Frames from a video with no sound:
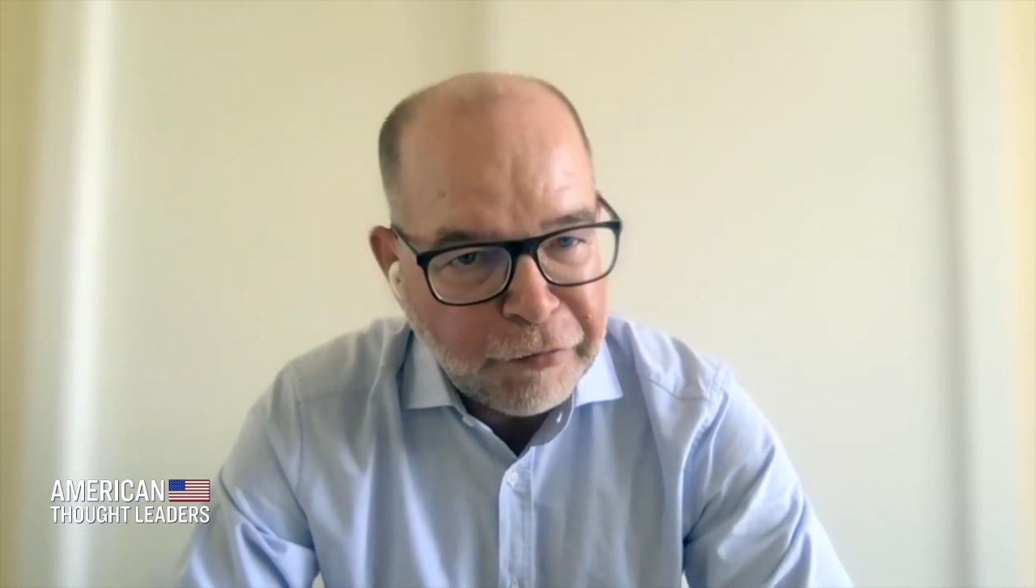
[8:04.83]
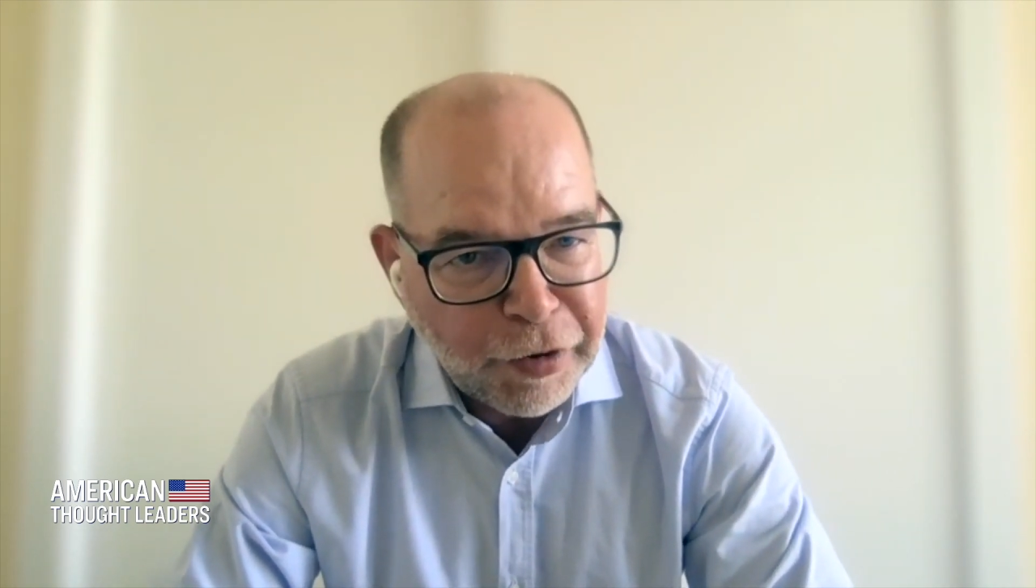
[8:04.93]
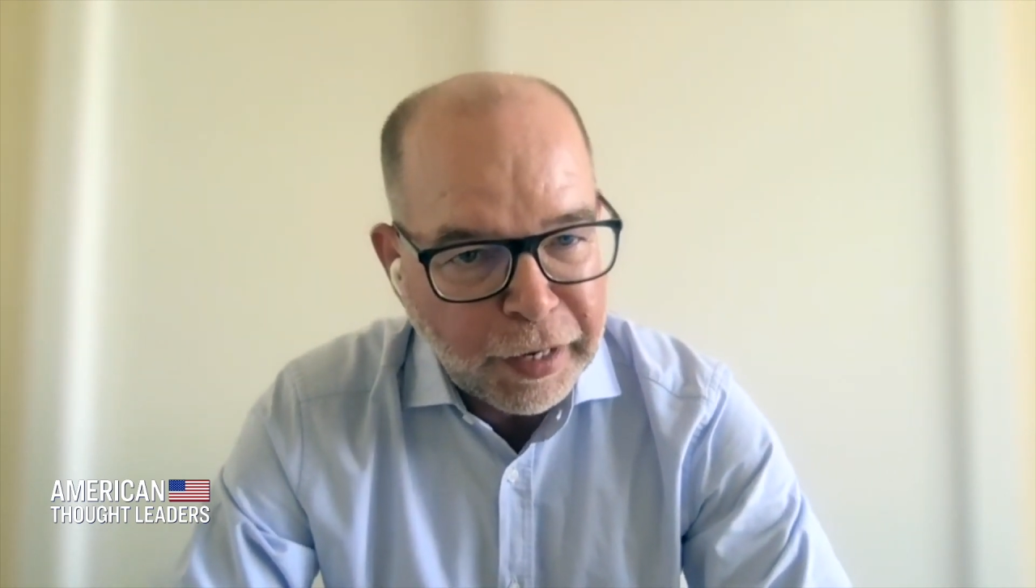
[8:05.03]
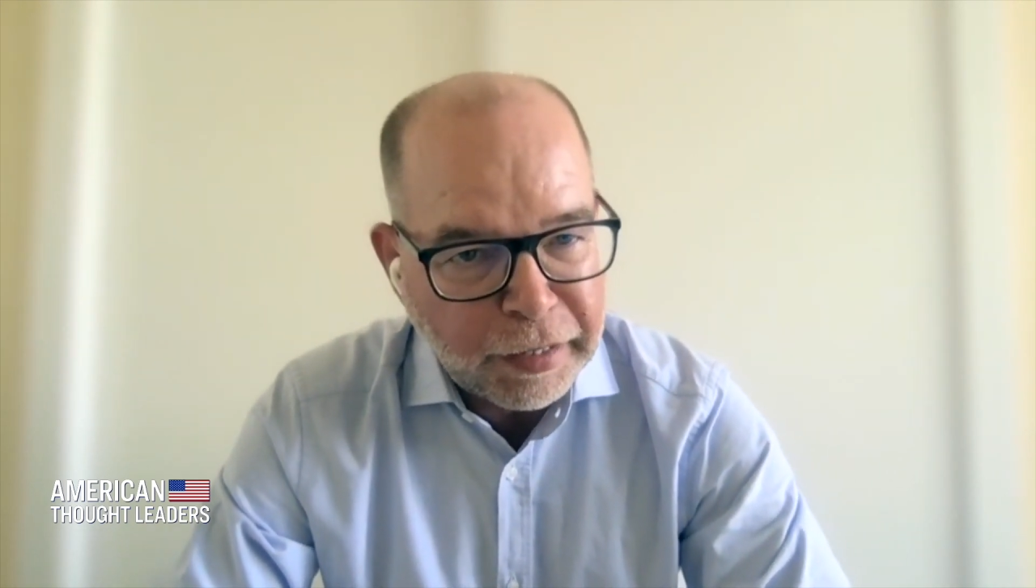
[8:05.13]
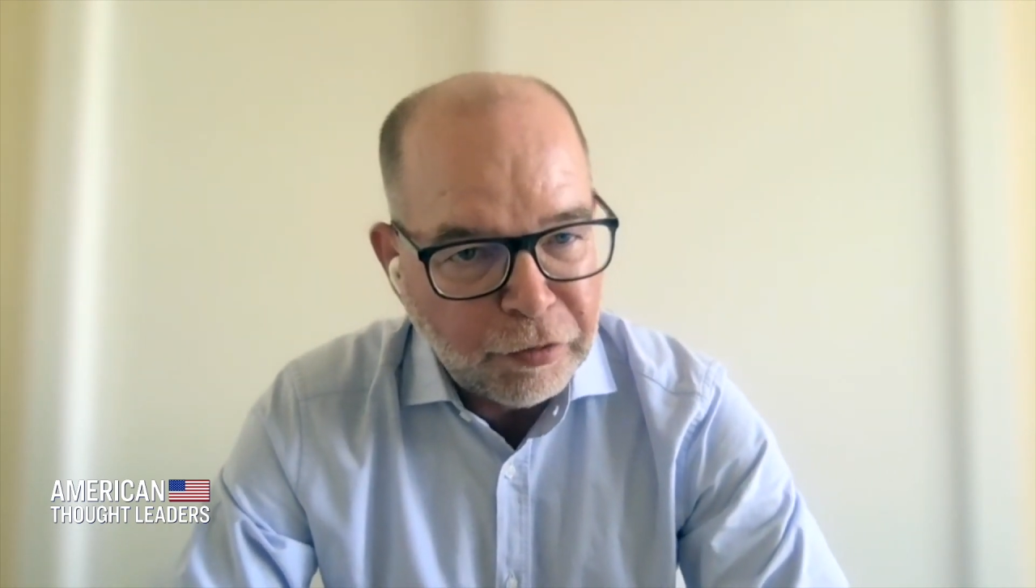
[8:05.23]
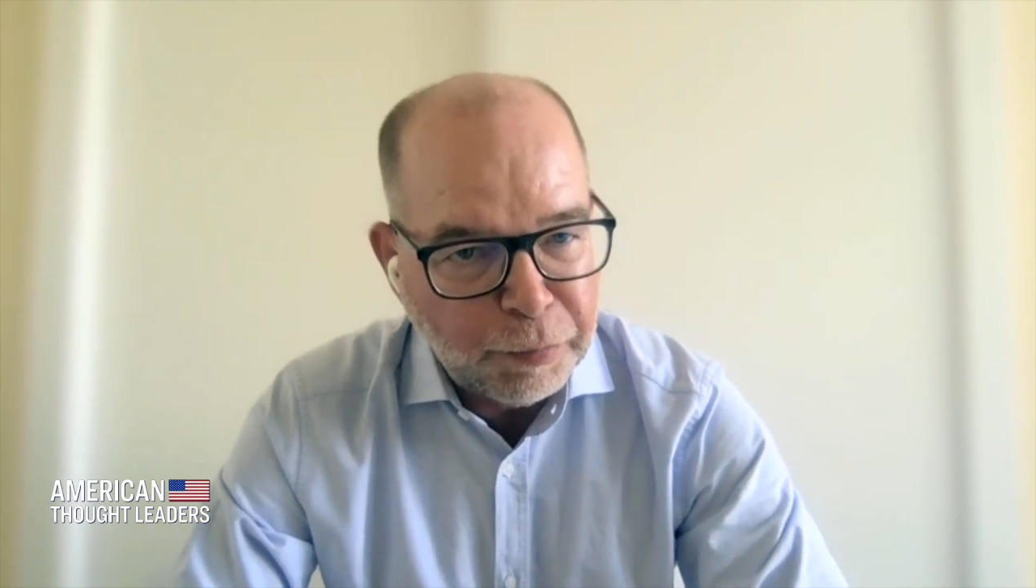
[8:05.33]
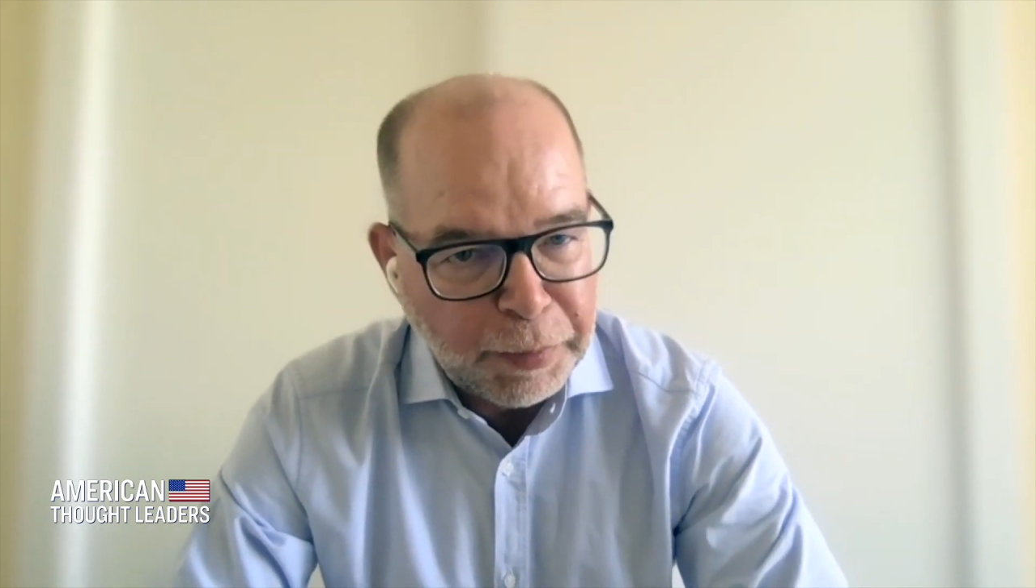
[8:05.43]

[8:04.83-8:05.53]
Africans,